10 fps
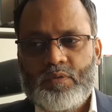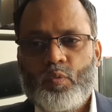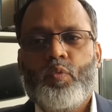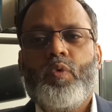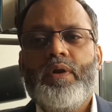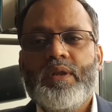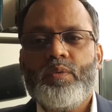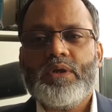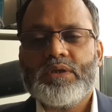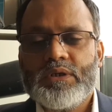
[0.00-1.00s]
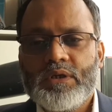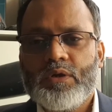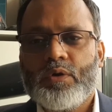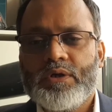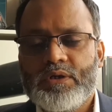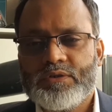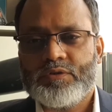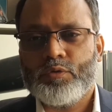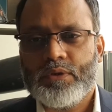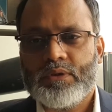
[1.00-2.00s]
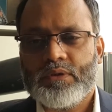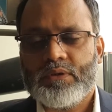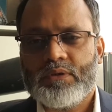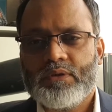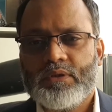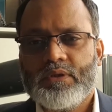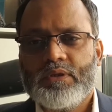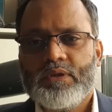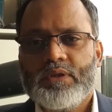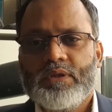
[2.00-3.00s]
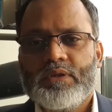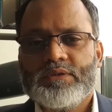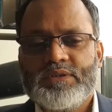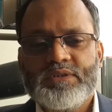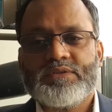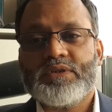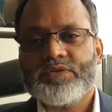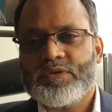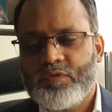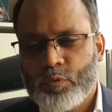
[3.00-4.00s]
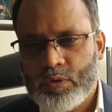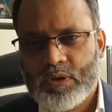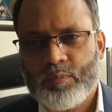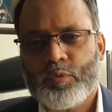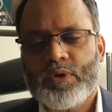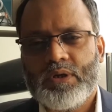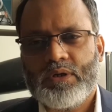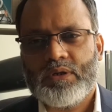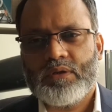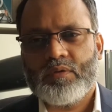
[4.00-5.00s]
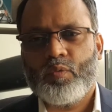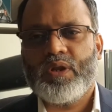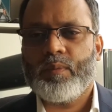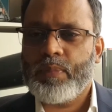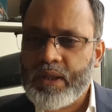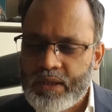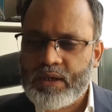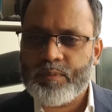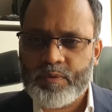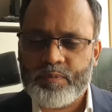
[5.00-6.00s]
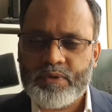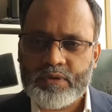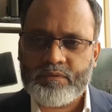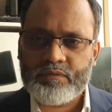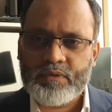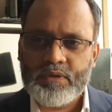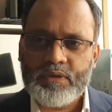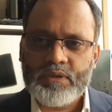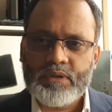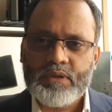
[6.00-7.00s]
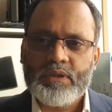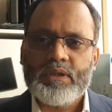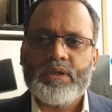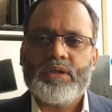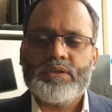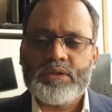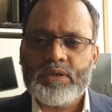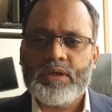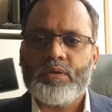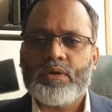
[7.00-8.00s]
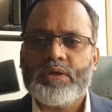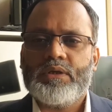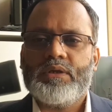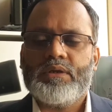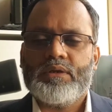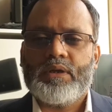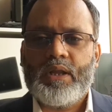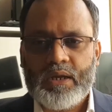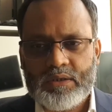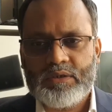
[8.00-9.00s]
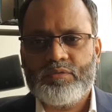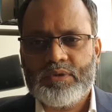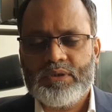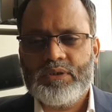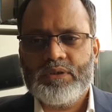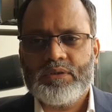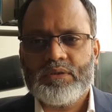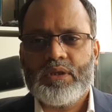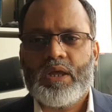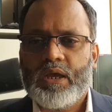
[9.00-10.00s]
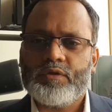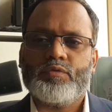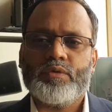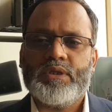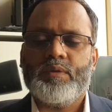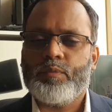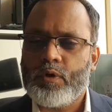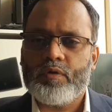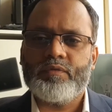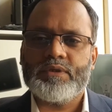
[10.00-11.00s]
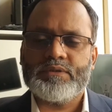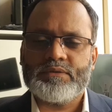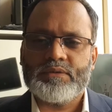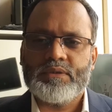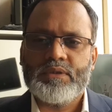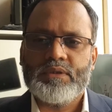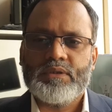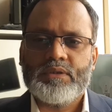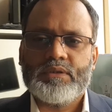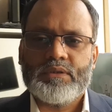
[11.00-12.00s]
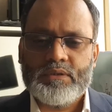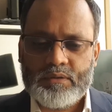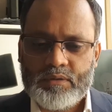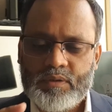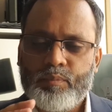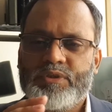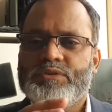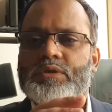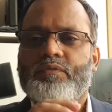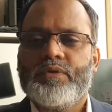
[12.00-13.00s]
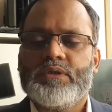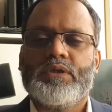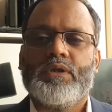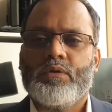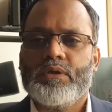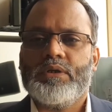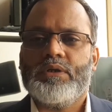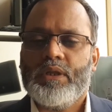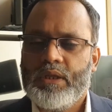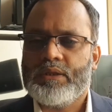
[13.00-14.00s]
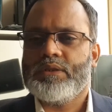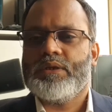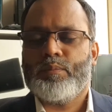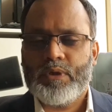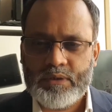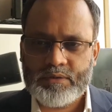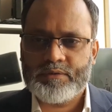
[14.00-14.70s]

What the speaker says: Whatever internal audit is doing, this is the focal point. When applying Ippf, internal audit activity has to keep always the mission of internal audit in their mind.